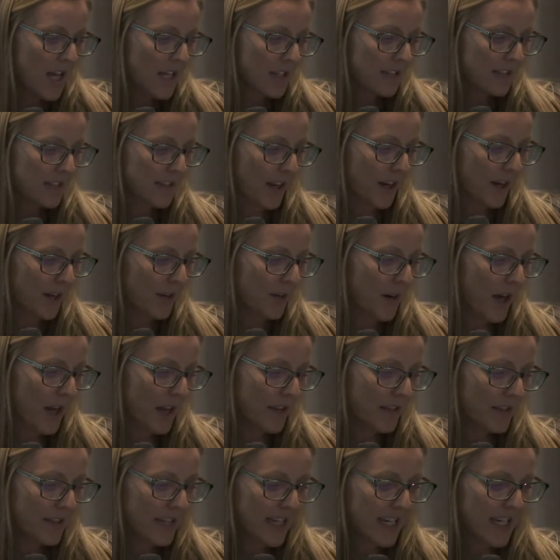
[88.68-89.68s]
So
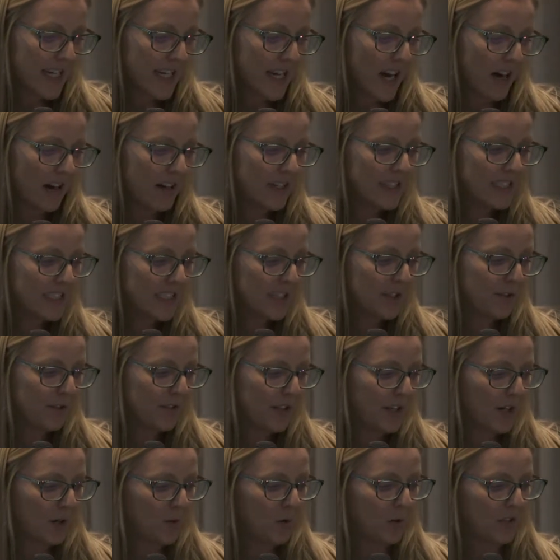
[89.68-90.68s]
the idea
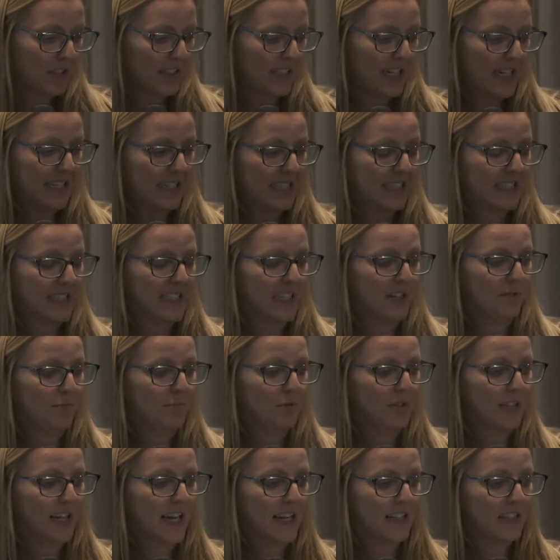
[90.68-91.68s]
of the Equality Act is to give
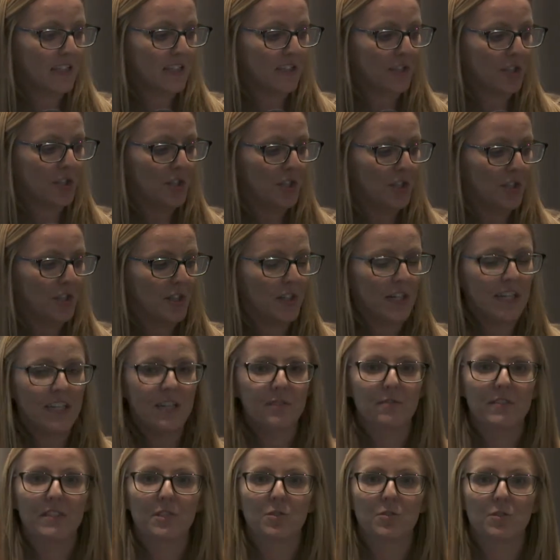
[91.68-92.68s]
protection to
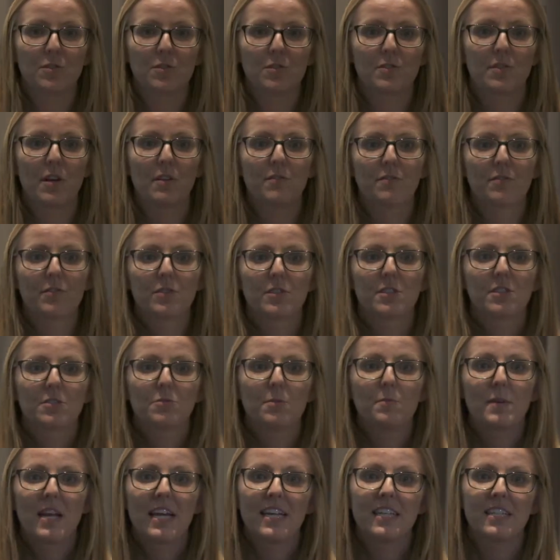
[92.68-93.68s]
individuals for
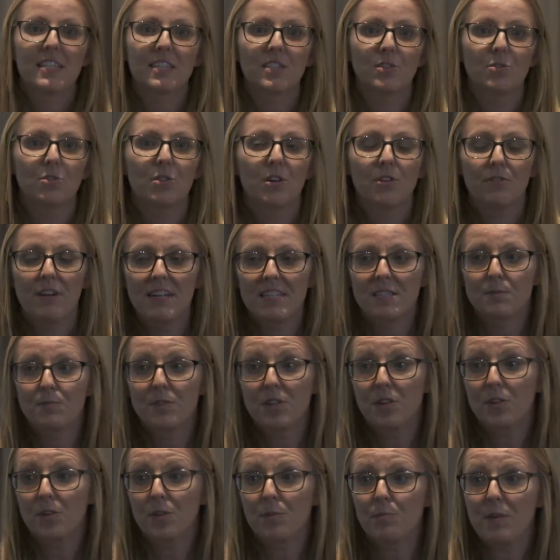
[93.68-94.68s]
discrimination or
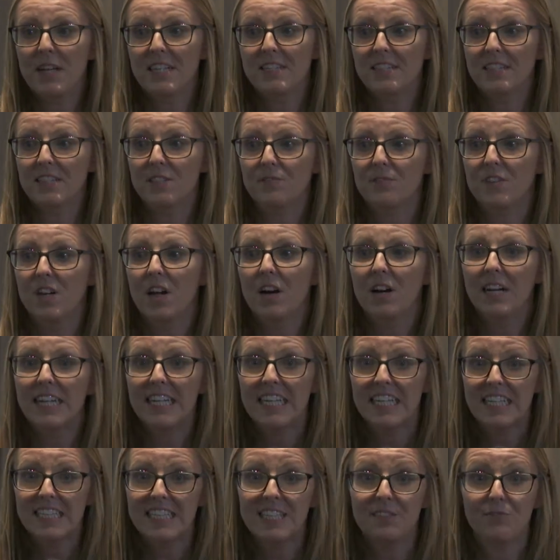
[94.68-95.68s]
harassment on the basis of
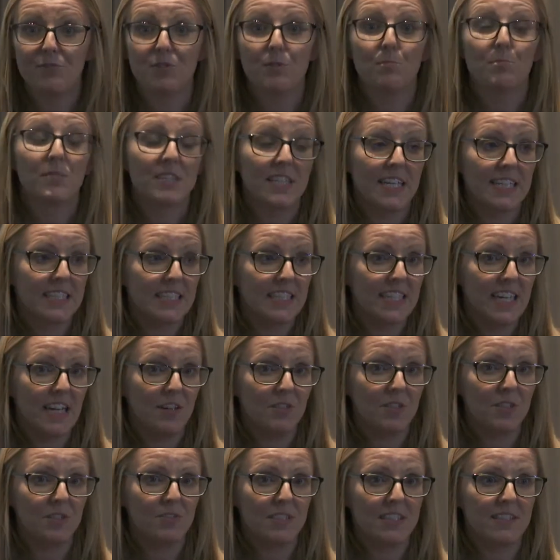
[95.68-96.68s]
9 different protected
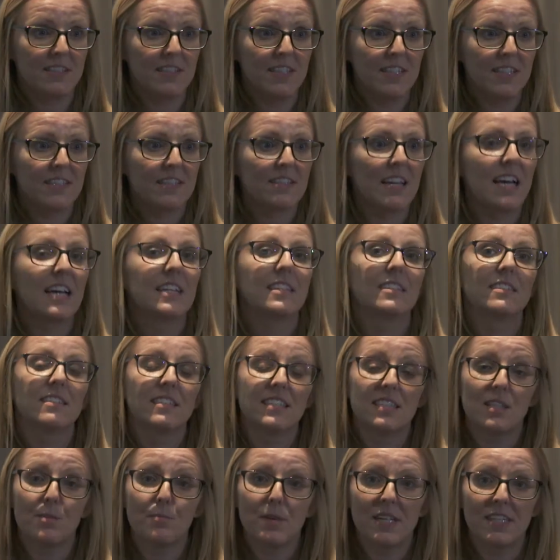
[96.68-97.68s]
characteristics, and
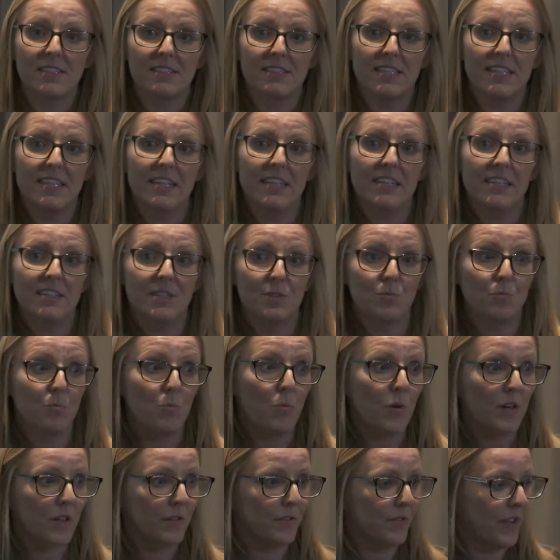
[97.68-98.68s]
disability is
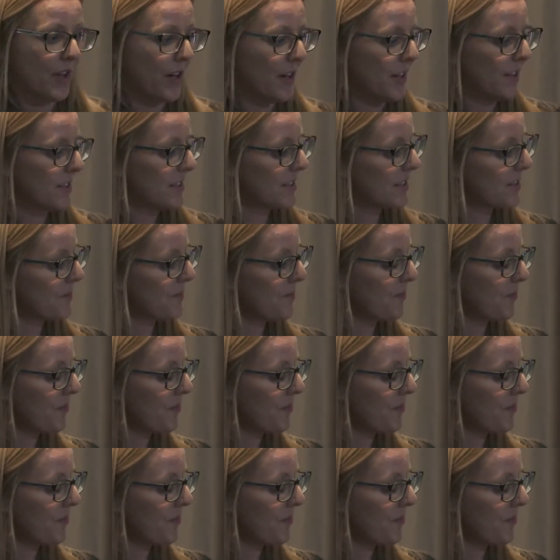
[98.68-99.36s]
one of those.